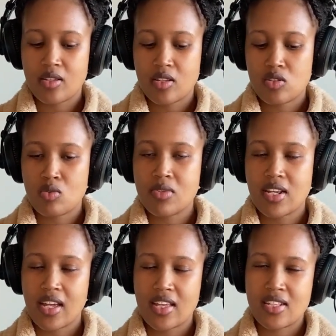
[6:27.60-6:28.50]
it's almost
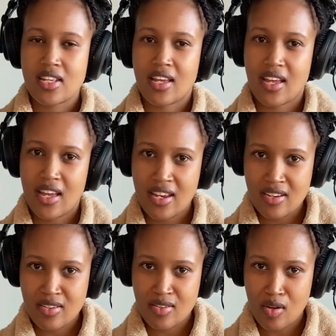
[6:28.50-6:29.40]
like he's
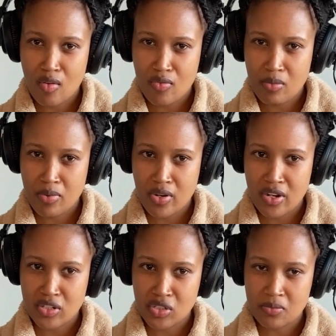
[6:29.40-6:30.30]
ahead of the
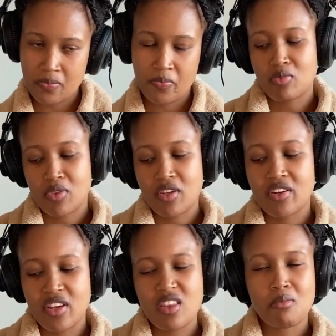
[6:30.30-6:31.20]
progression. The
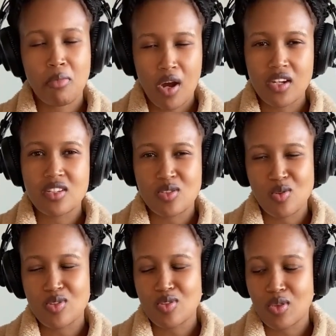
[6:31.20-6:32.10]
rhythm part is
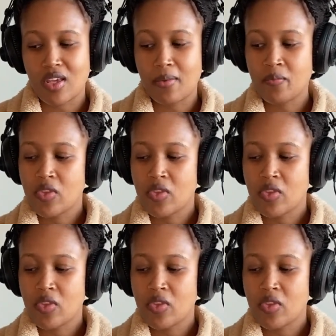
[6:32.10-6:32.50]
also there.